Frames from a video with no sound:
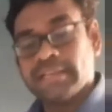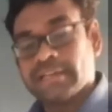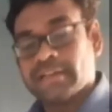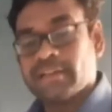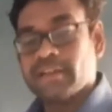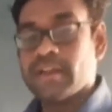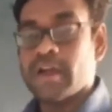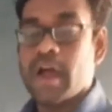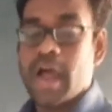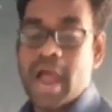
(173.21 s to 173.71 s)

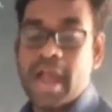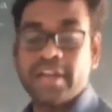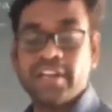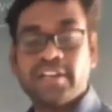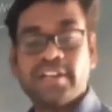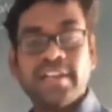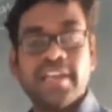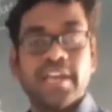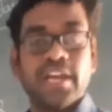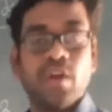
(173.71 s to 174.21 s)
and clearly
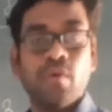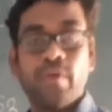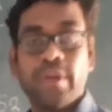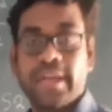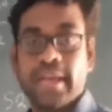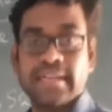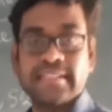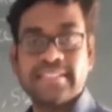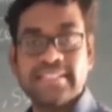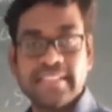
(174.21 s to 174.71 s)
we can
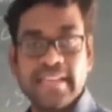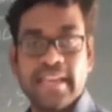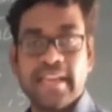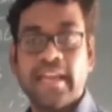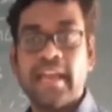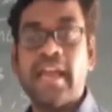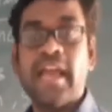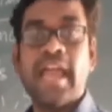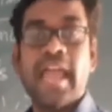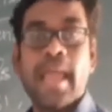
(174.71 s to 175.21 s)
say a
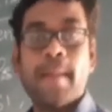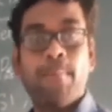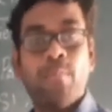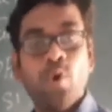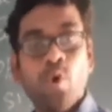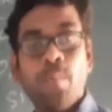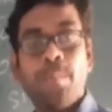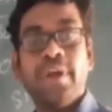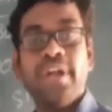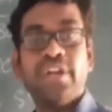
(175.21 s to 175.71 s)
blueprint
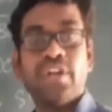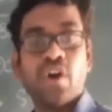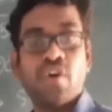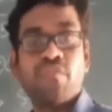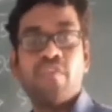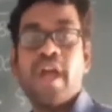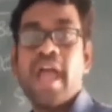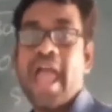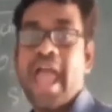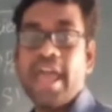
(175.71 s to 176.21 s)
of an
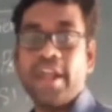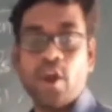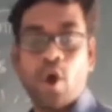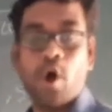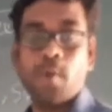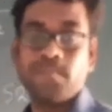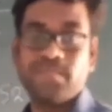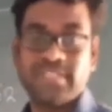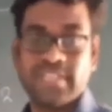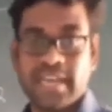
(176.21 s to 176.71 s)

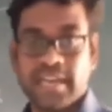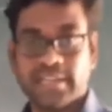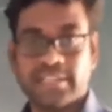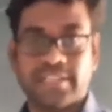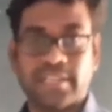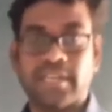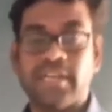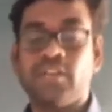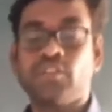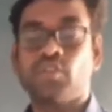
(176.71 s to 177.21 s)
object. So
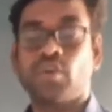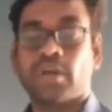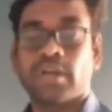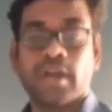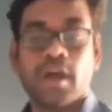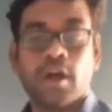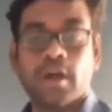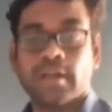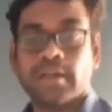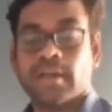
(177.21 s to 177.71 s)

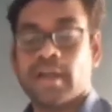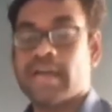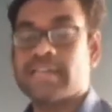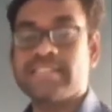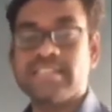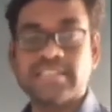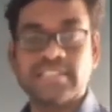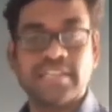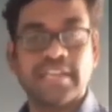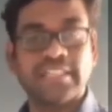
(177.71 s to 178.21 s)
class is
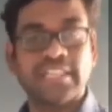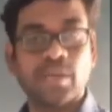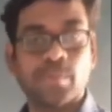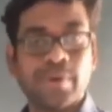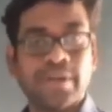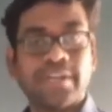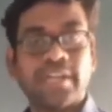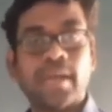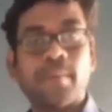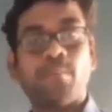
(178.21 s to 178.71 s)
nothing but a
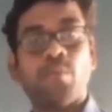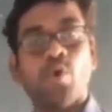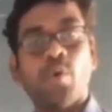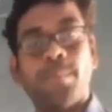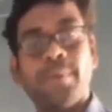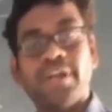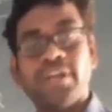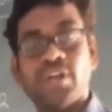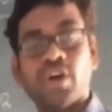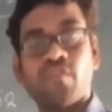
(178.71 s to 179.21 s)
blueprint of
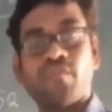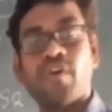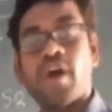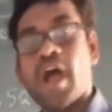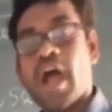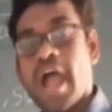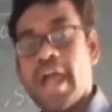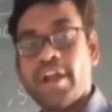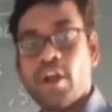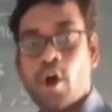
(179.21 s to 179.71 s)
an
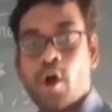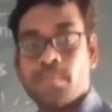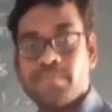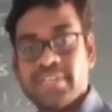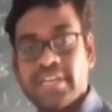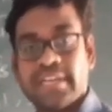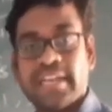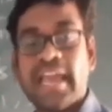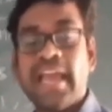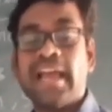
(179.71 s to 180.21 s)
object.
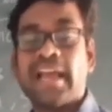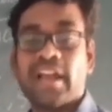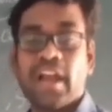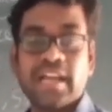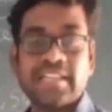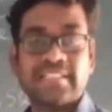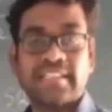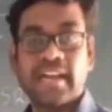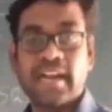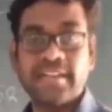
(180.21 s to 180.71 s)
Class
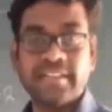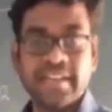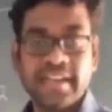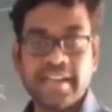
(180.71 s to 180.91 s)
contains